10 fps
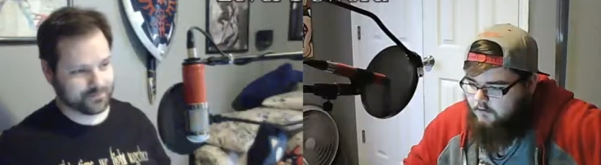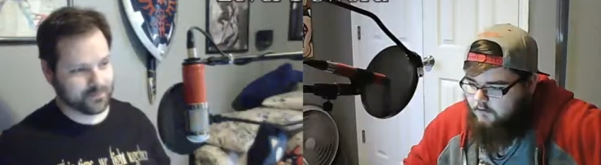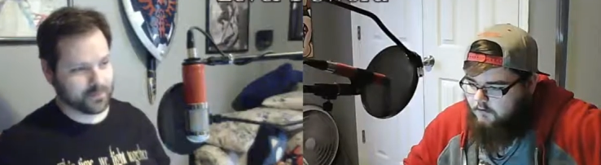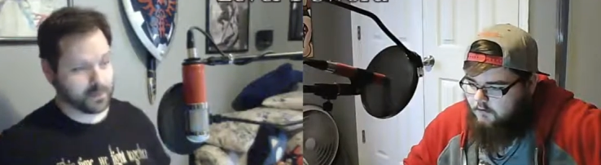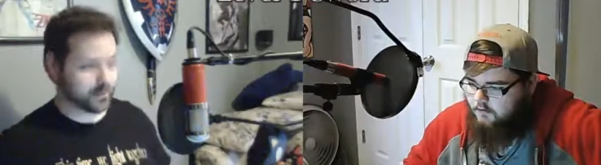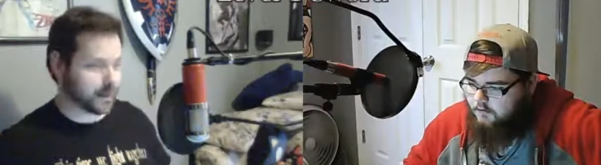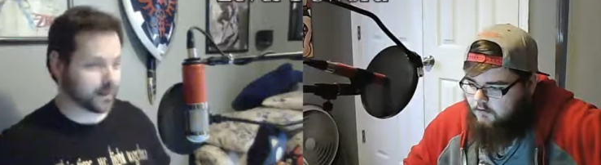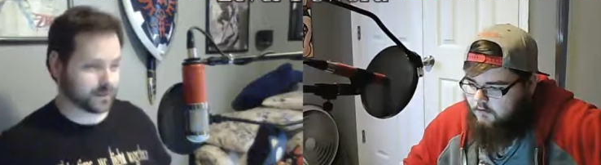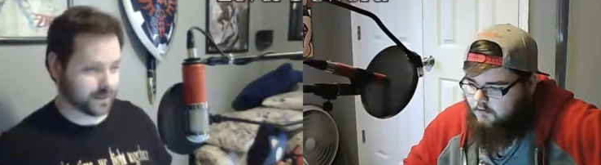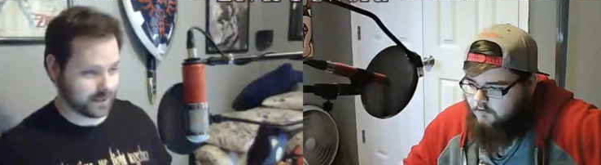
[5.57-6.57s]
Speaker 1: but
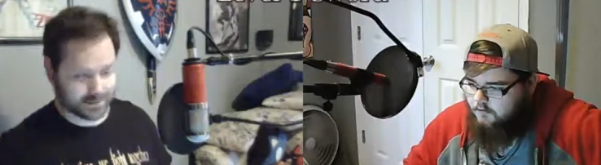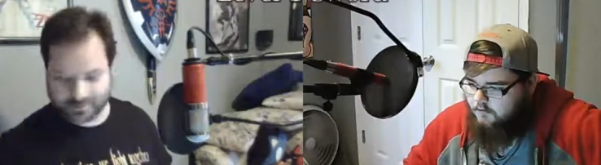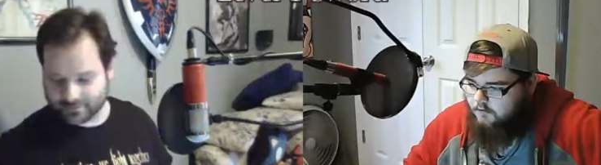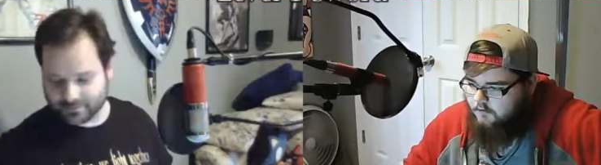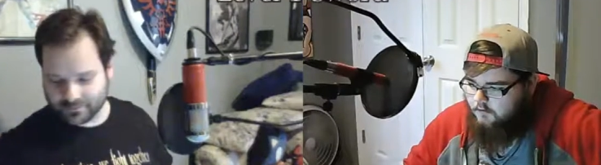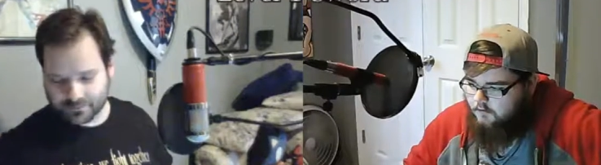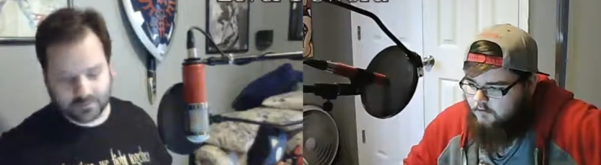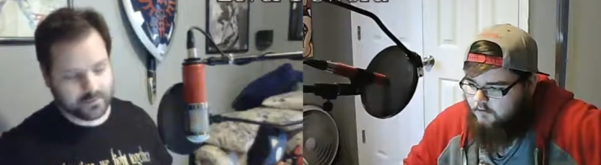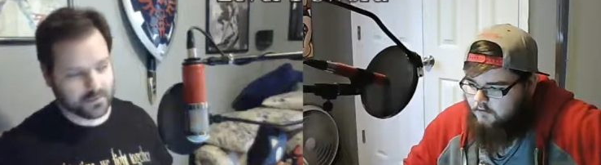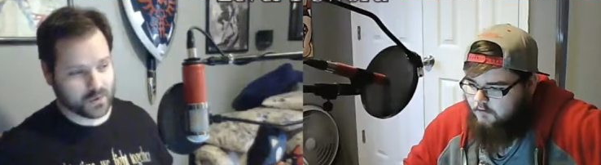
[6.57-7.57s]
apparently
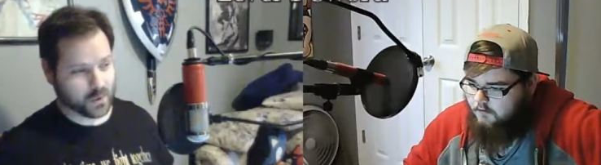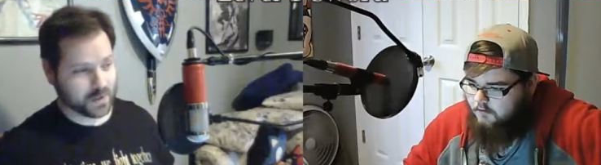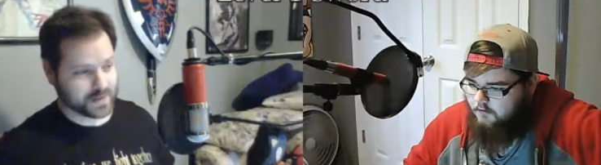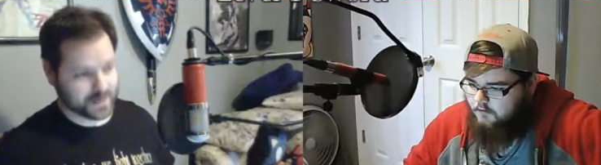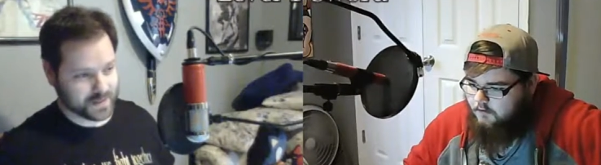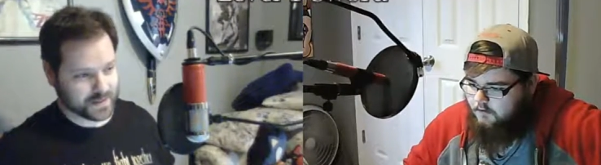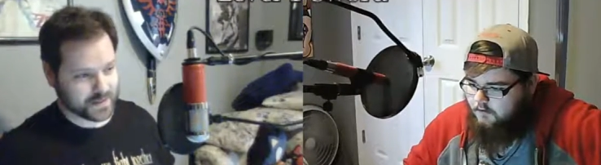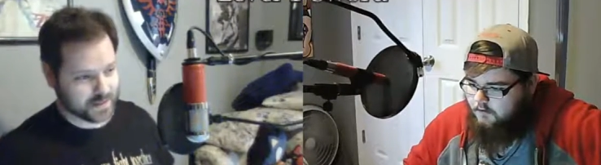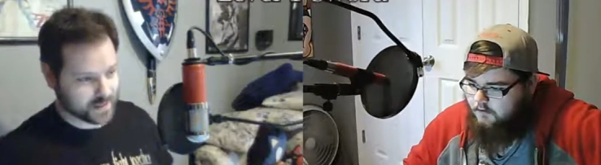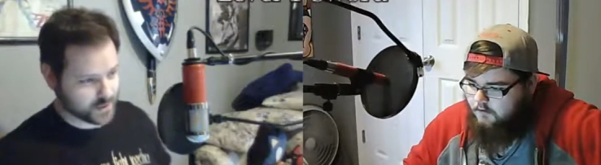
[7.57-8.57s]
there
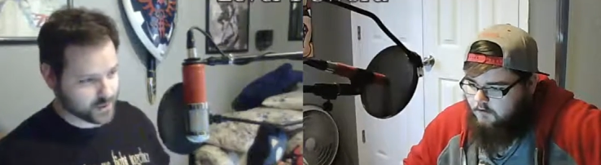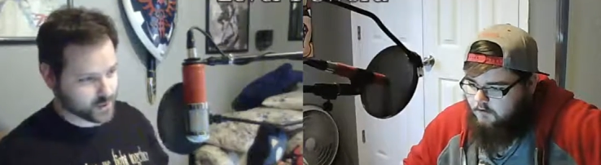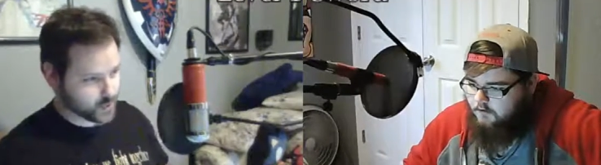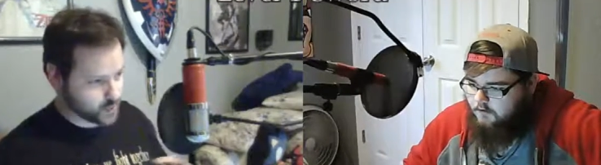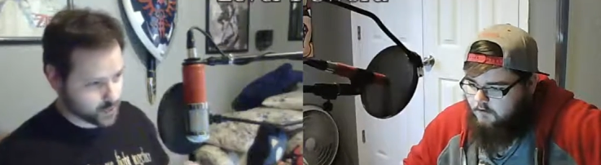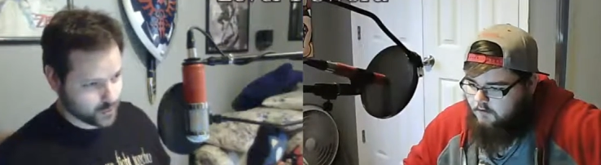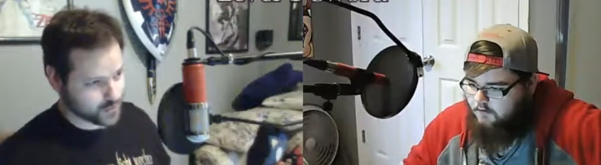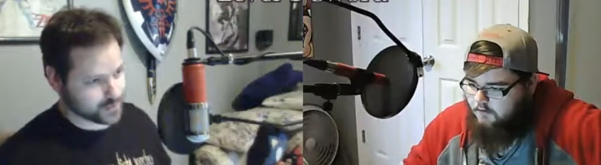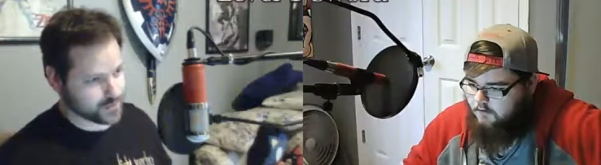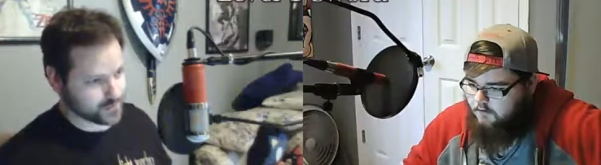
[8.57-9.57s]
exist these
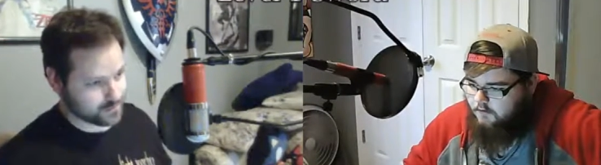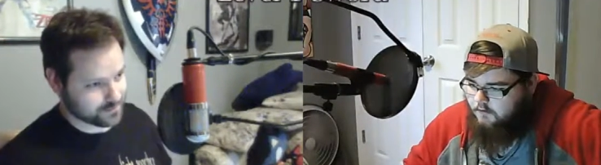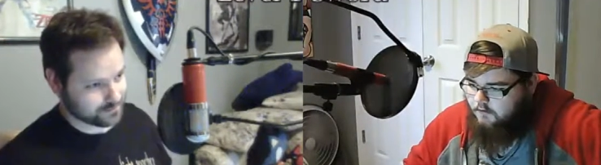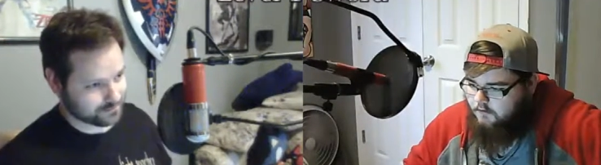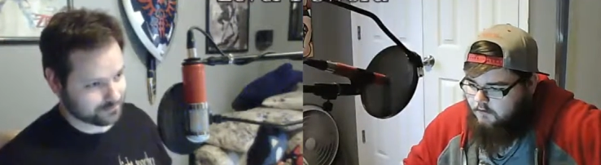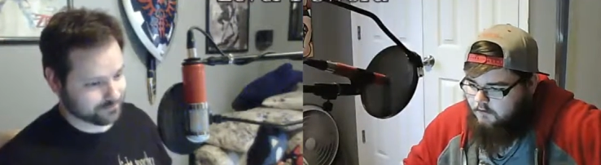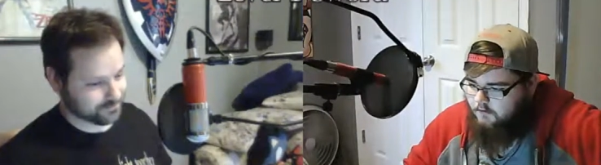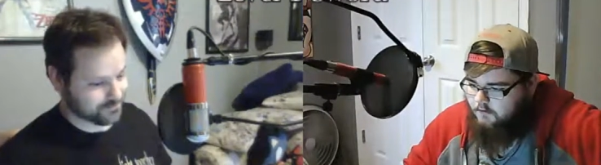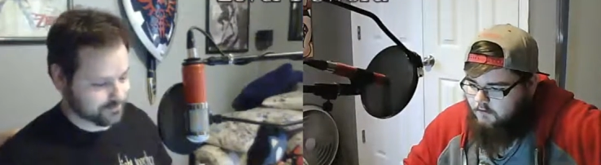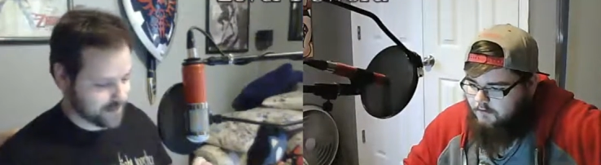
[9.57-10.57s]
tools
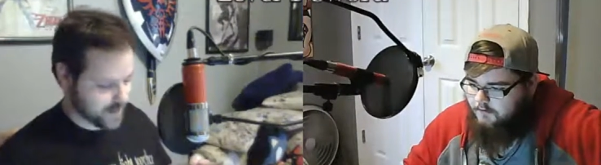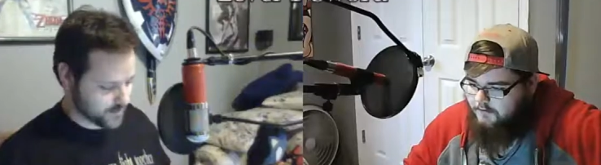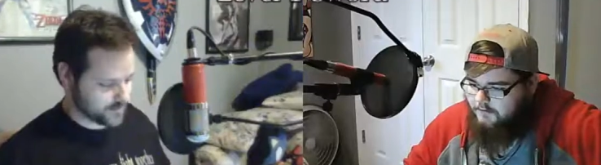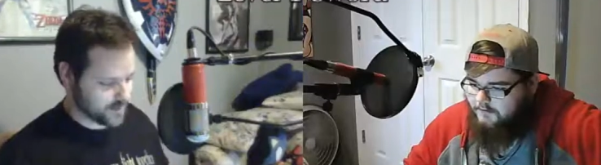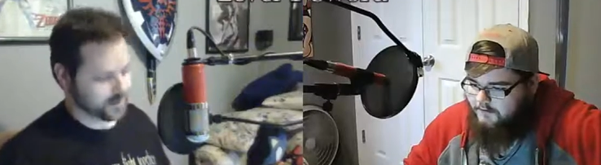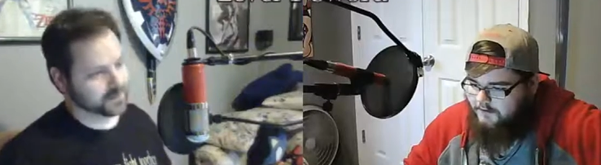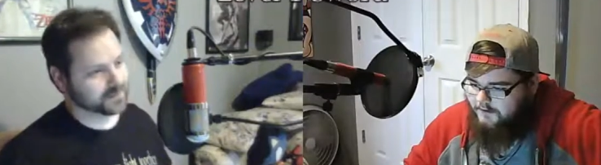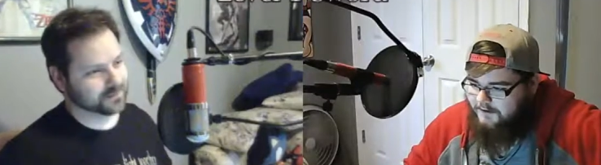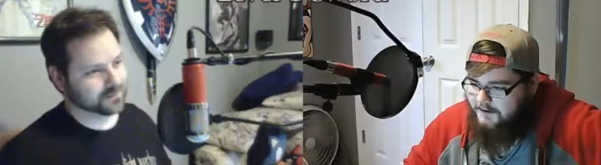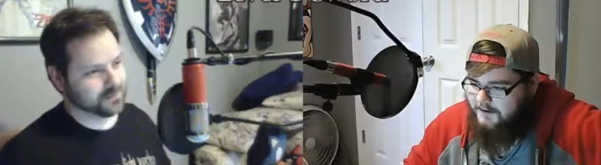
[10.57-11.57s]
out there.
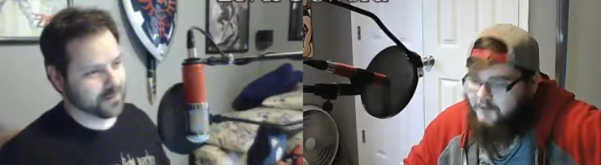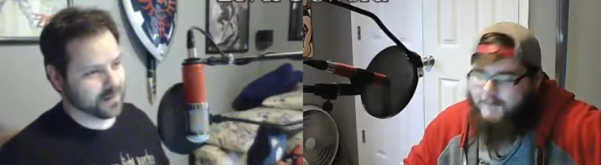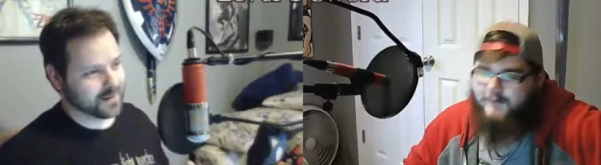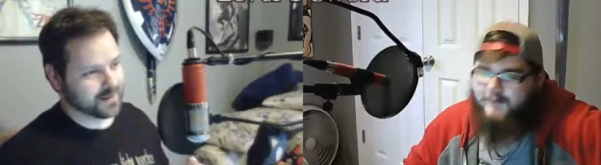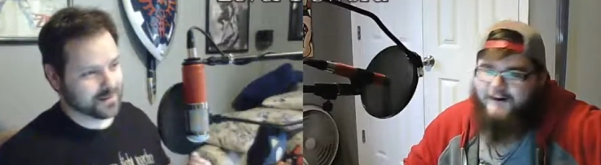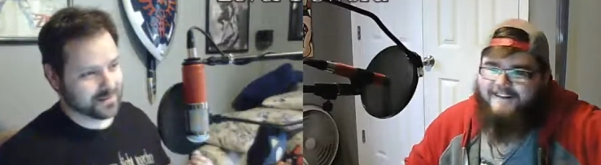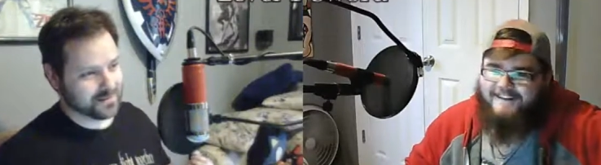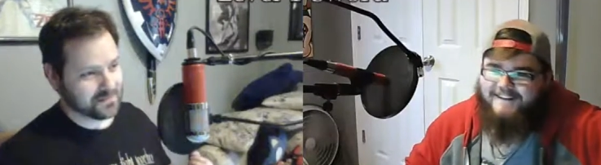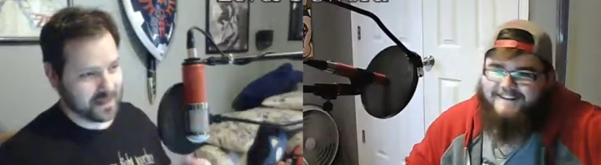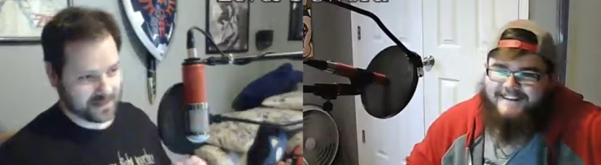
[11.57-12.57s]
Speaker 2: Oh, I'm aware.
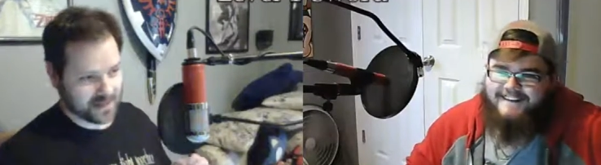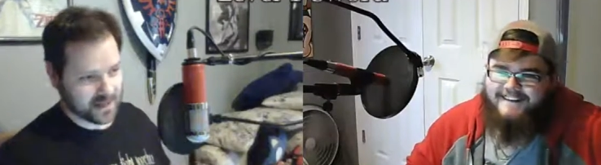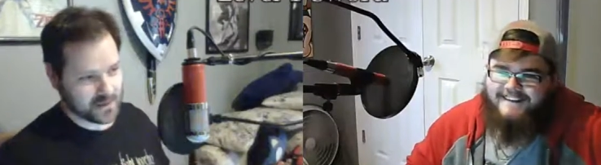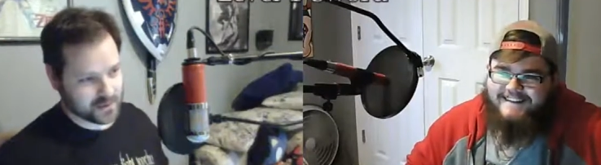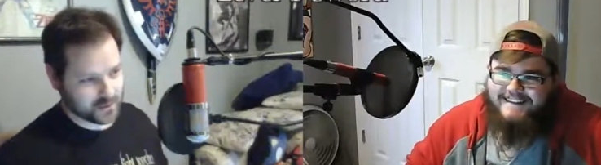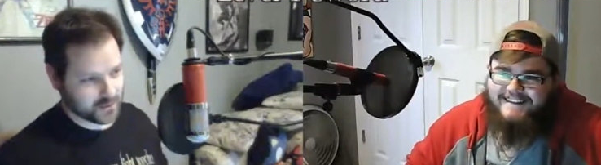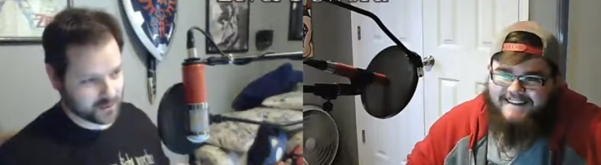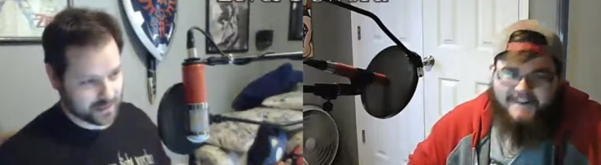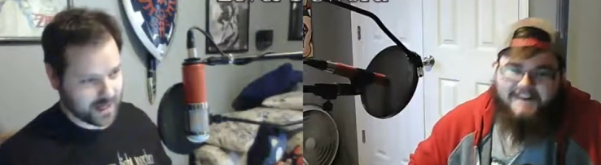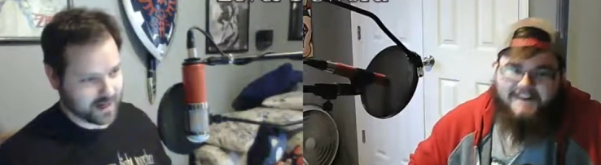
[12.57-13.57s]
Speaker 1: That allow you to
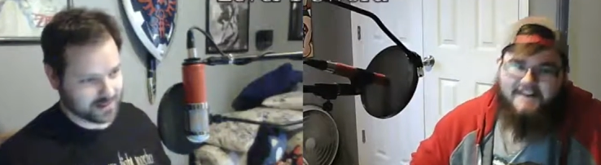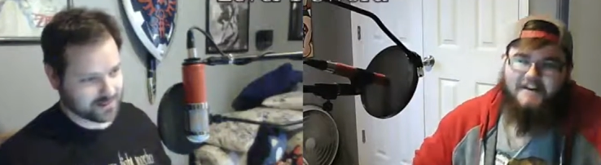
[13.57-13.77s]
create